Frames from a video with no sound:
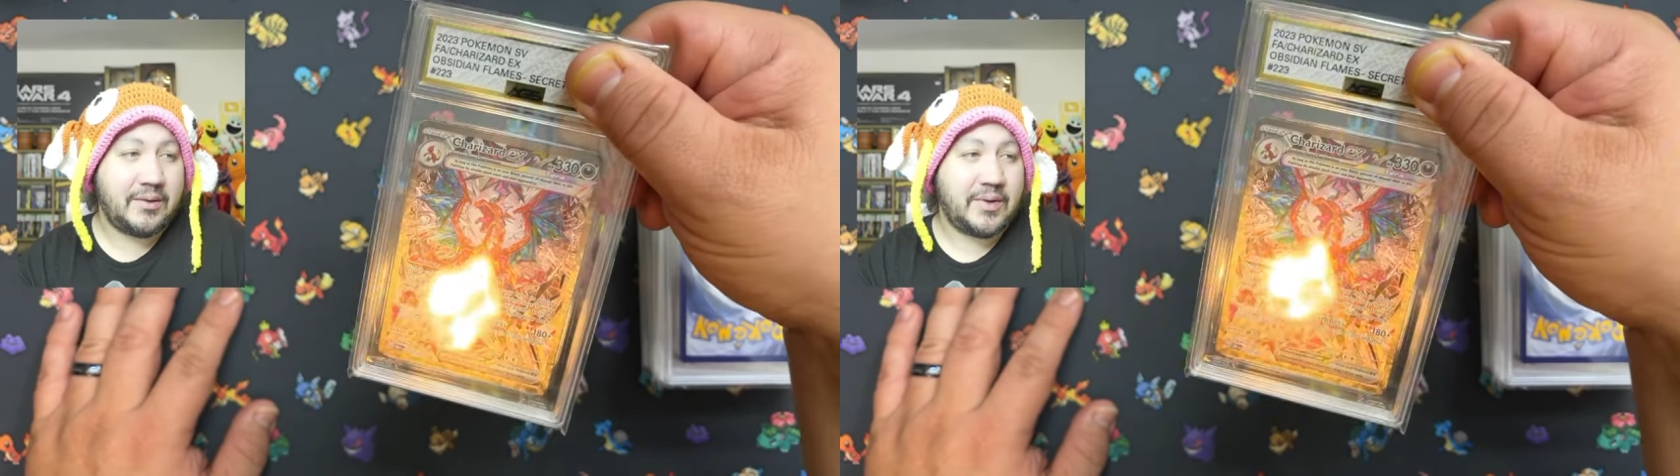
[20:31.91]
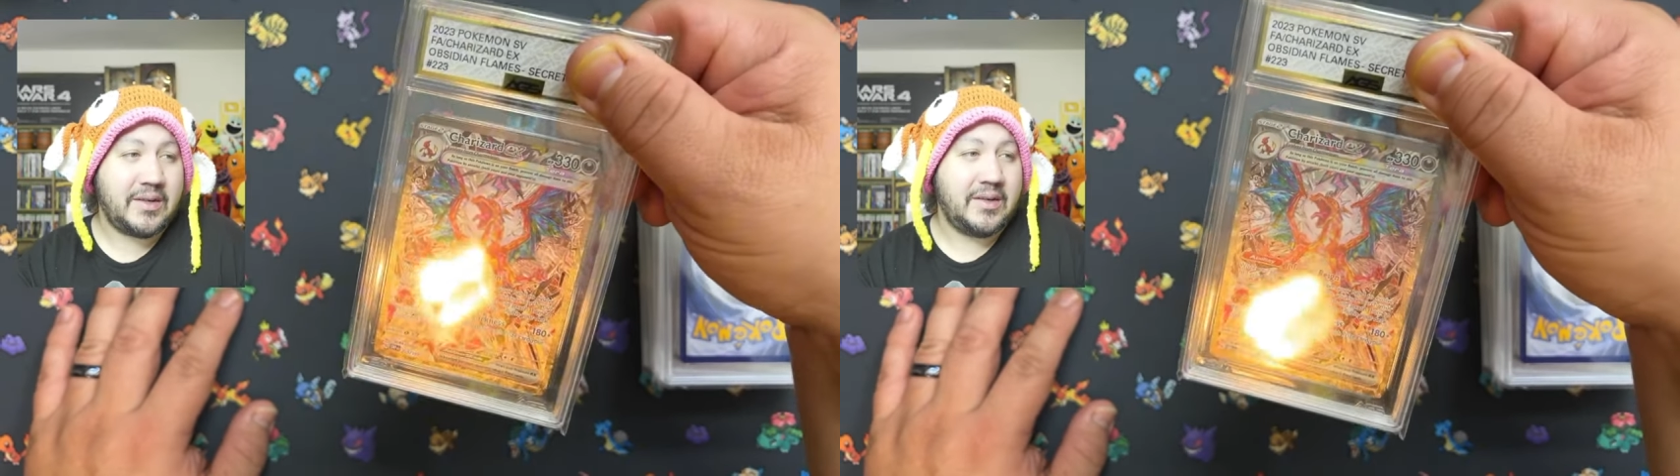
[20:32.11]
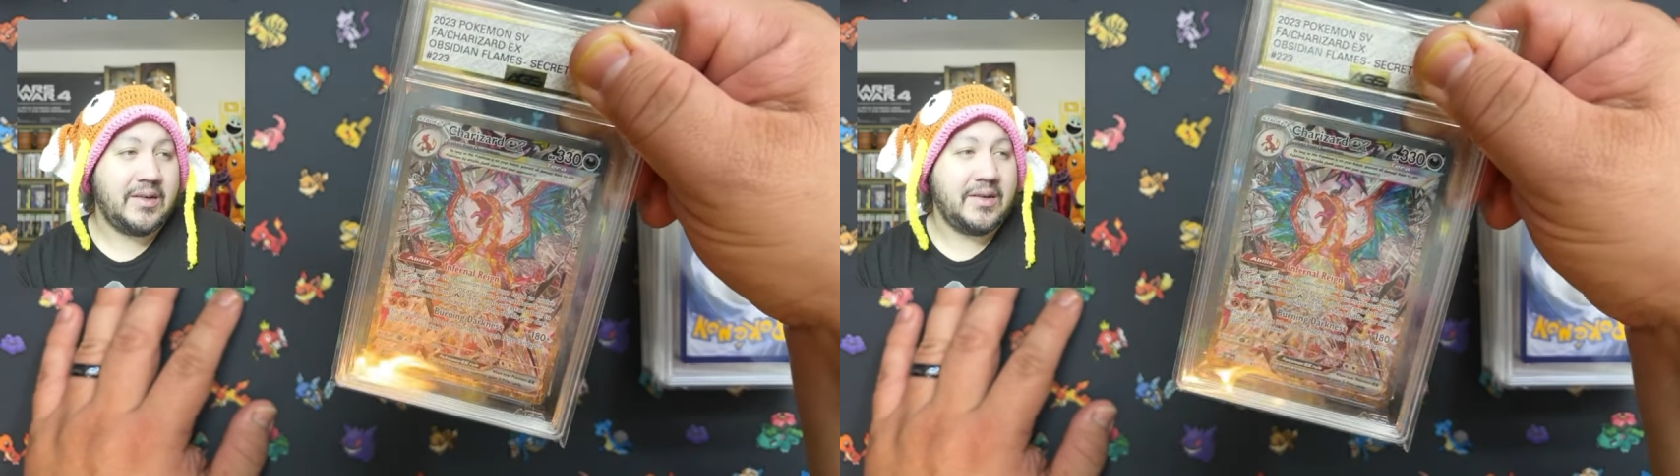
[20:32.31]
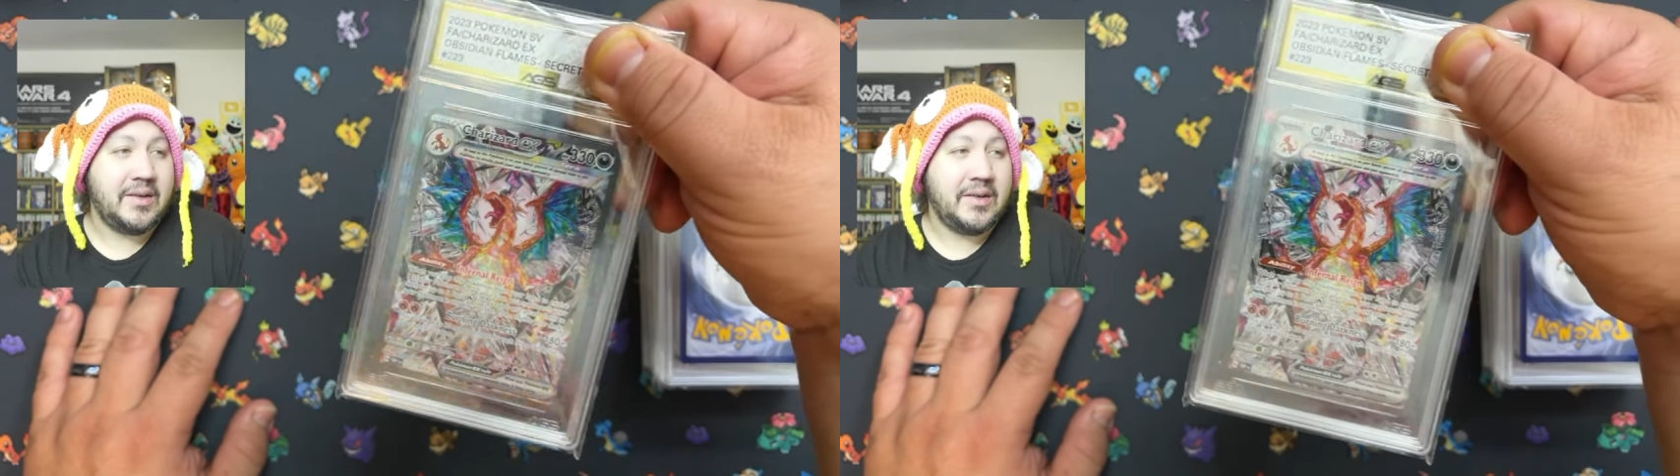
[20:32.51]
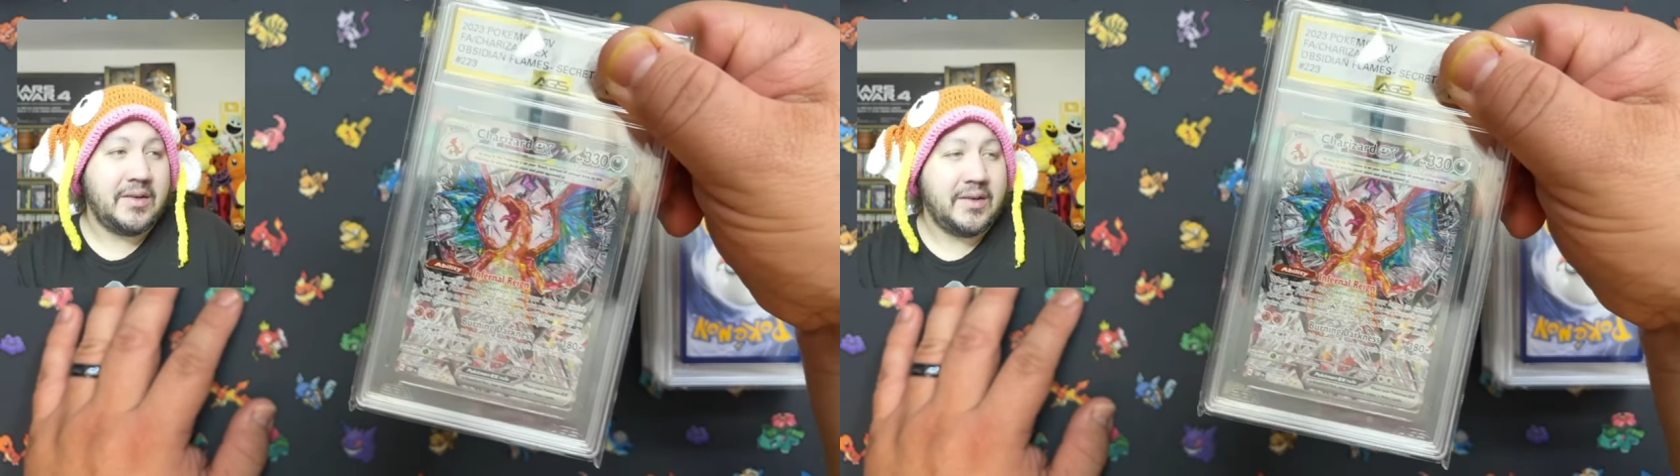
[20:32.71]
one
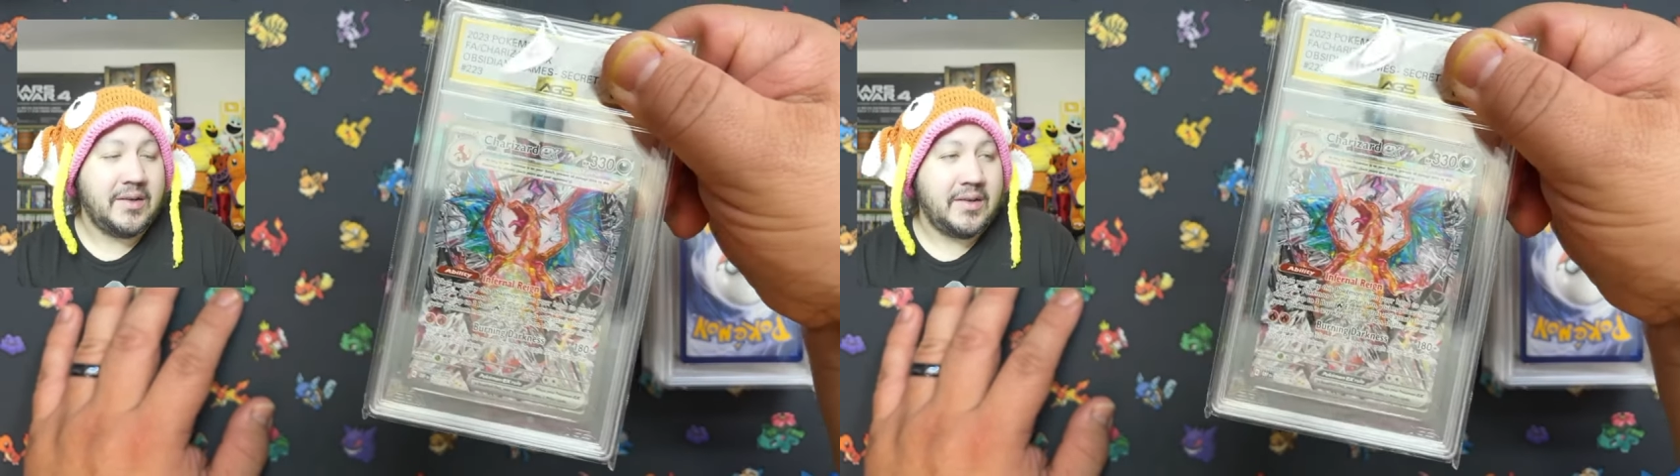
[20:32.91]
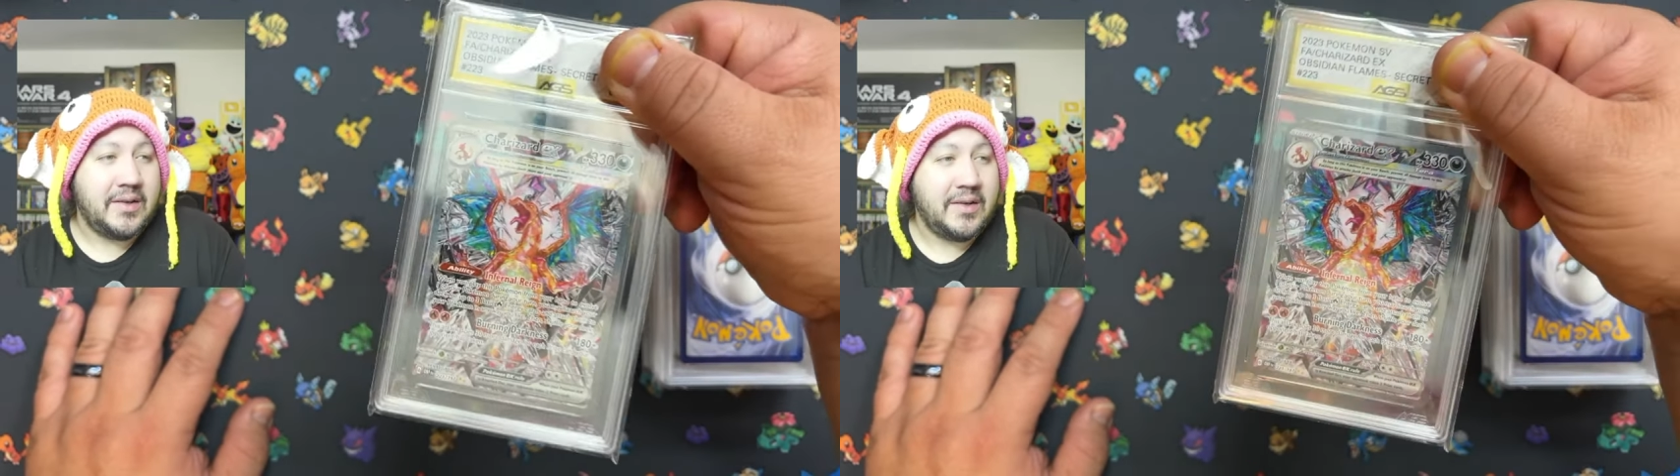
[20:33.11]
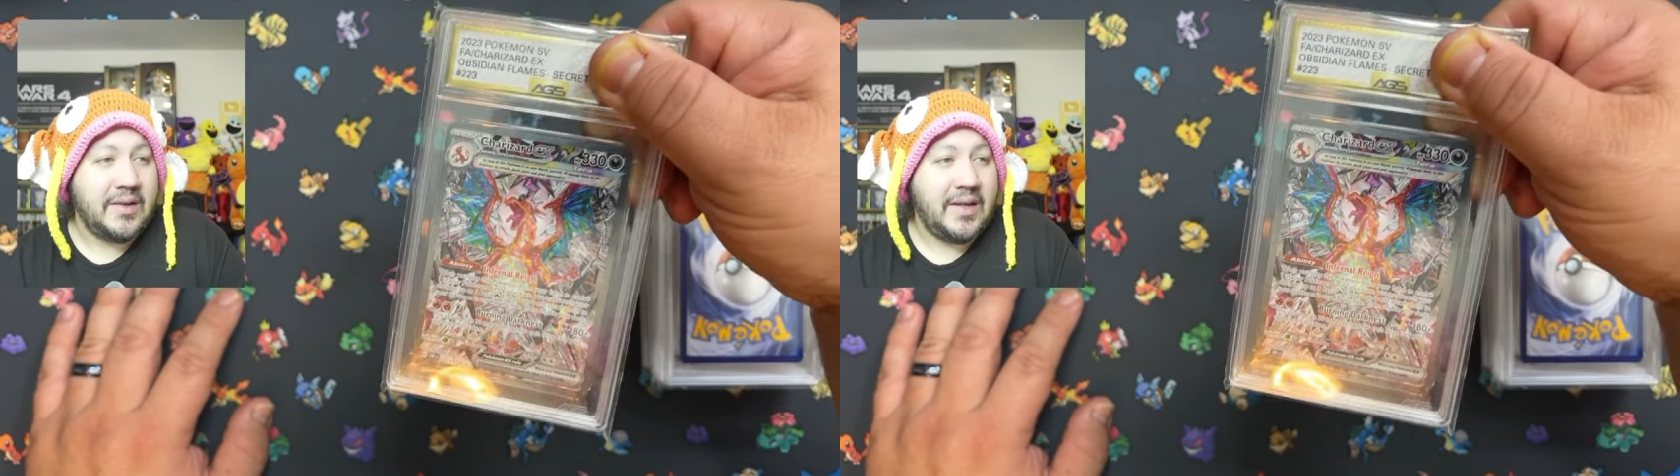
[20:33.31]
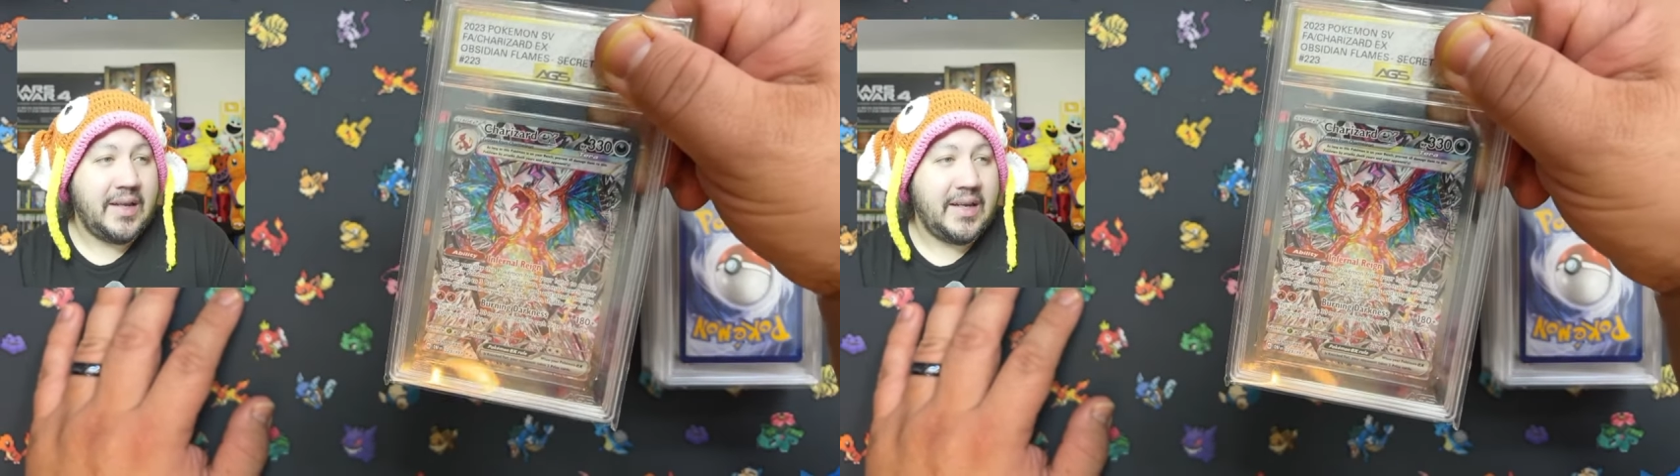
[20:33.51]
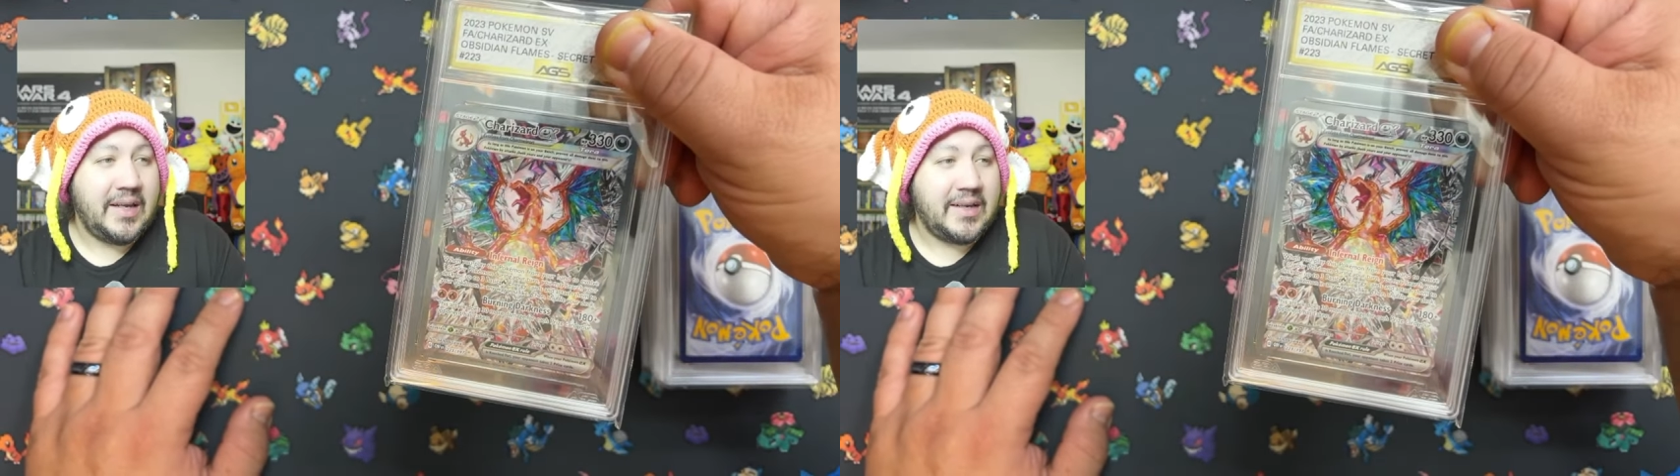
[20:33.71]

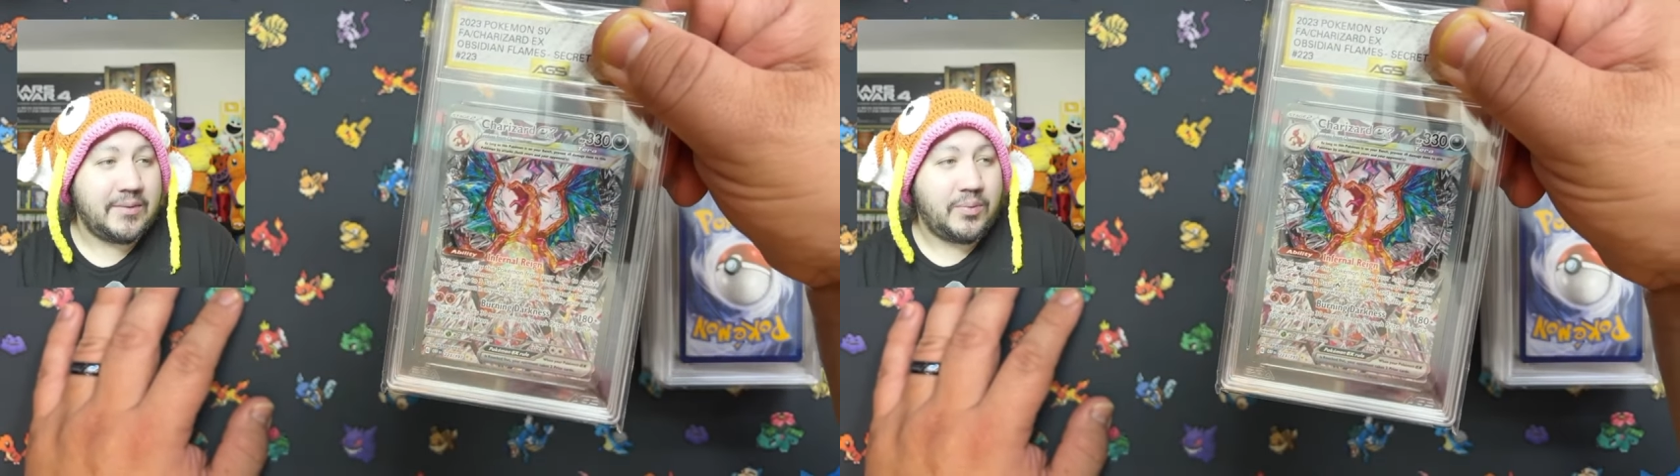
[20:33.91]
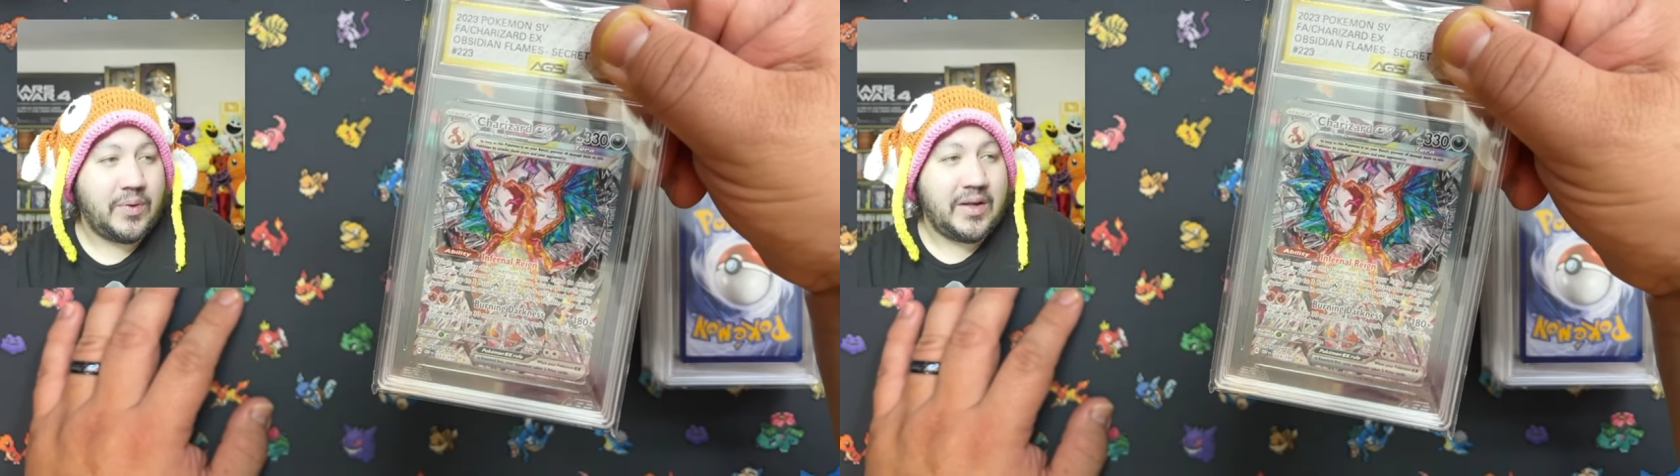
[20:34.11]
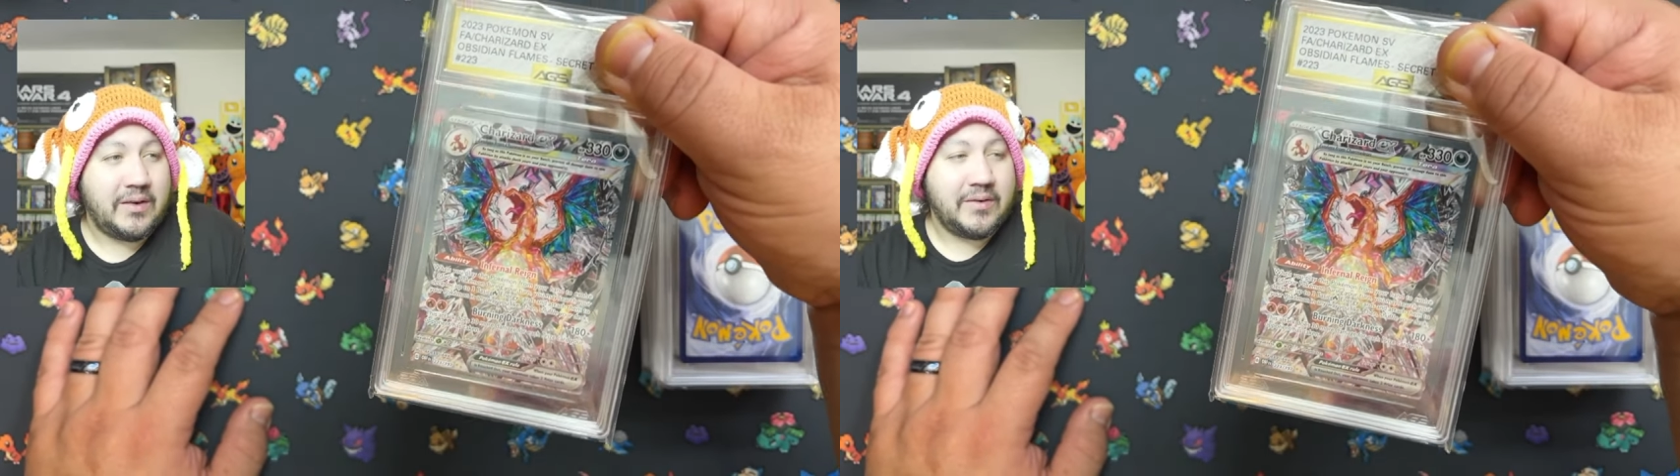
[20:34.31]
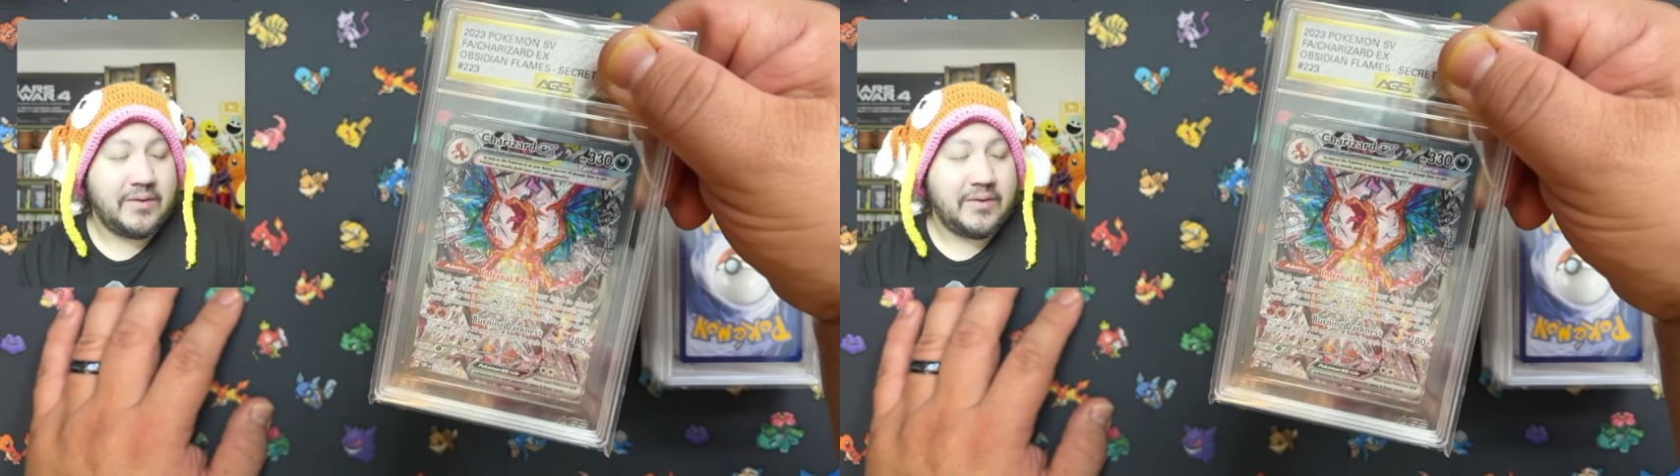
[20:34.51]
in as well.